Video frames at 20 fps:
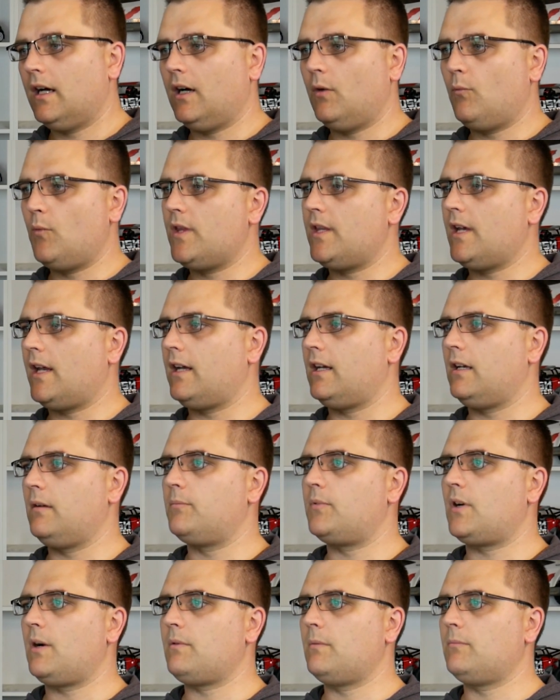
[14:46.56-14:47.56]
without any
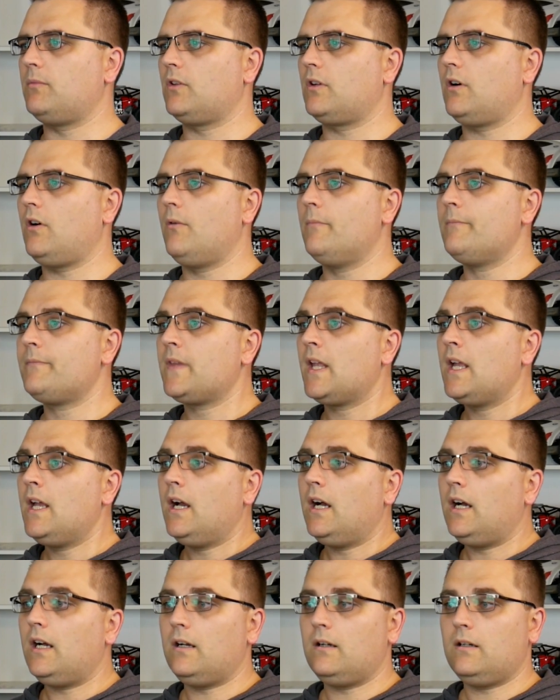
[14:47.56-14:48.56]
problems at all.
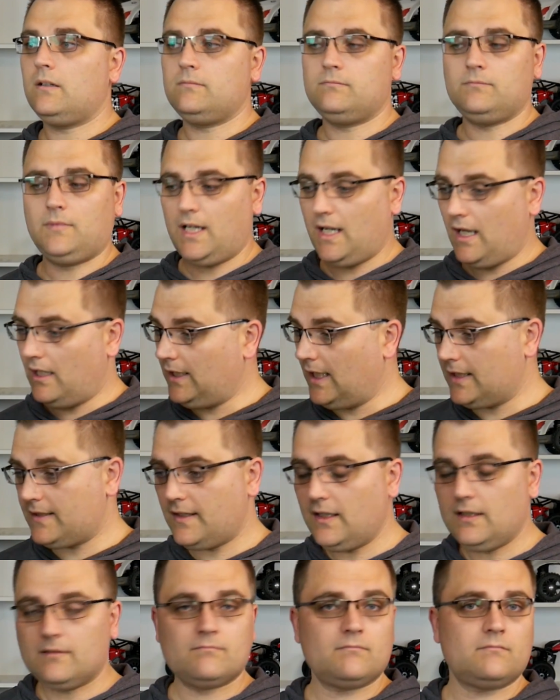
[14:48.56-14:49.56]
And that's
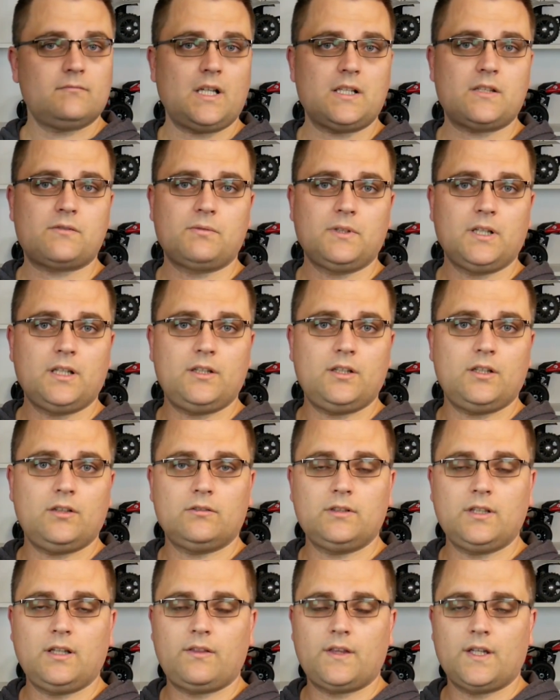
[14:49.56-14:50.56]
it. that's really the
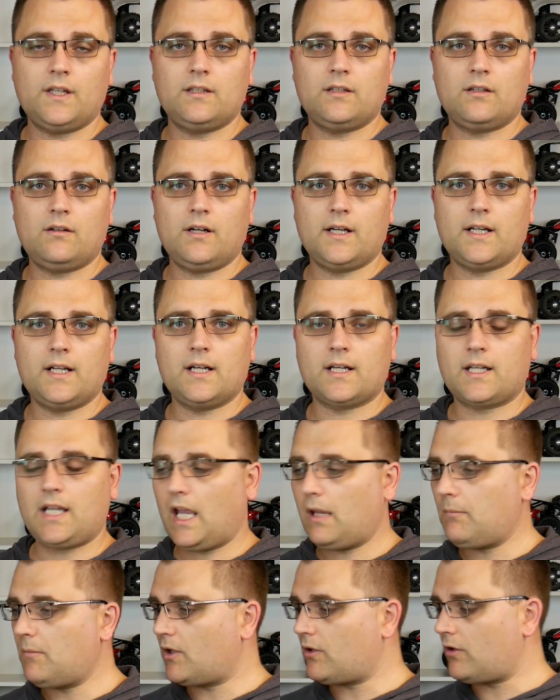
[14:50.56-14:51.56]
only thing that I
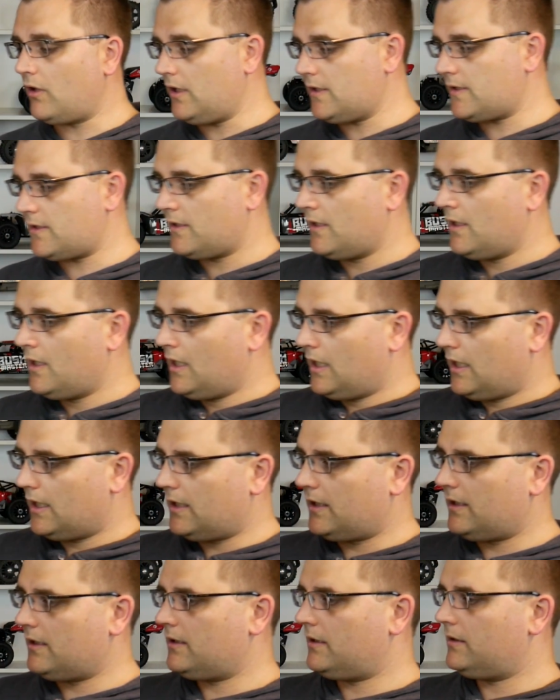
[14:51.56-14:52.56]
came across.
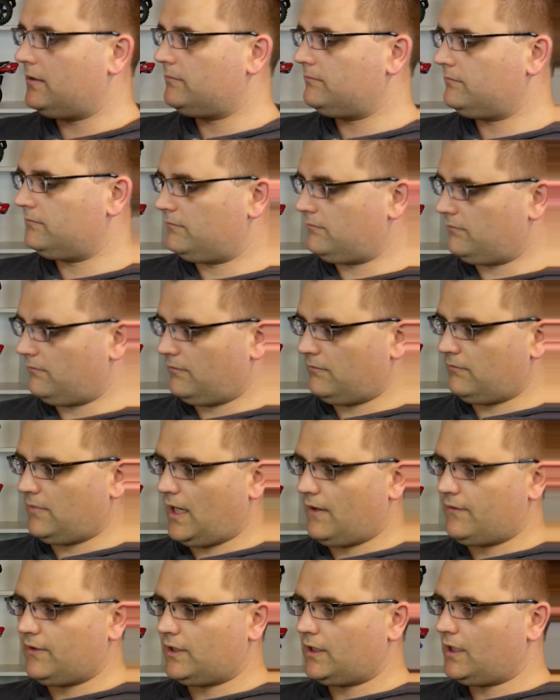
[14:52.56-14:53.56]

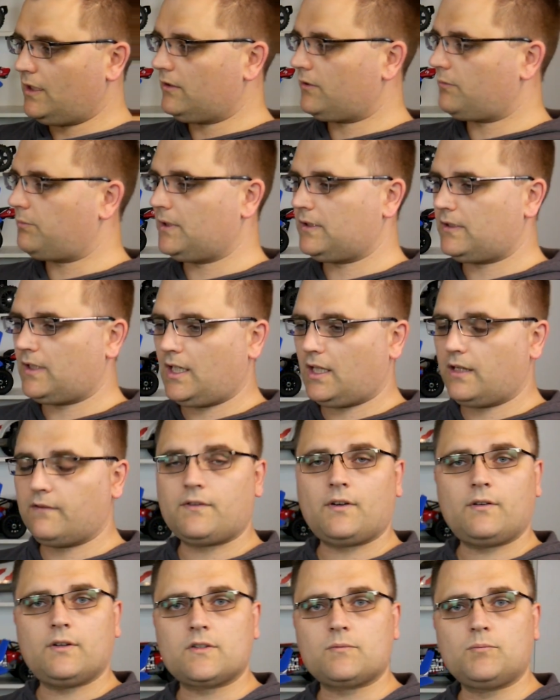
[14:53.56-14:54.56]
Everything else went together
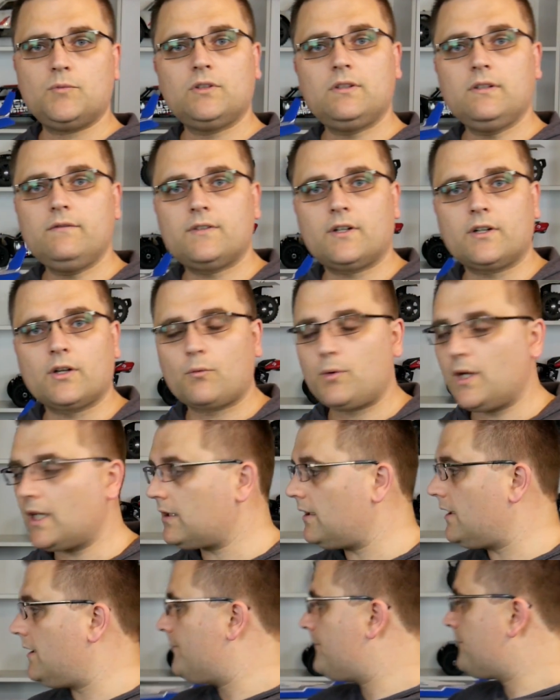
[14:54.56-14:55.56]
very smoothly, very
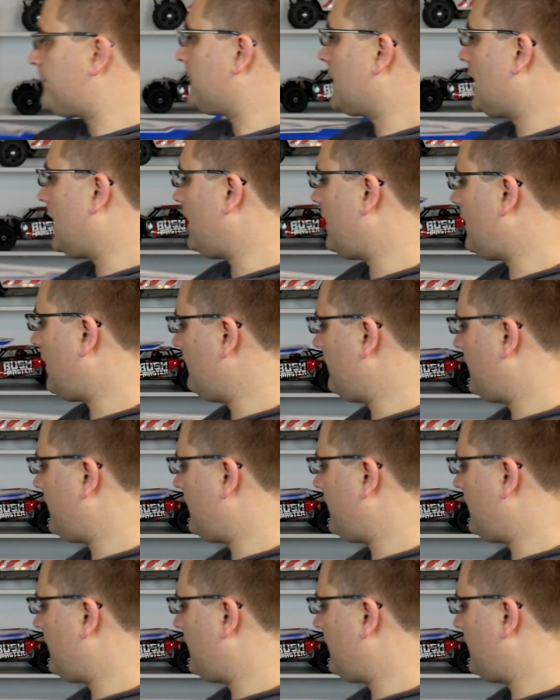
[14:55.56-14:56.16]
quickly, and I'm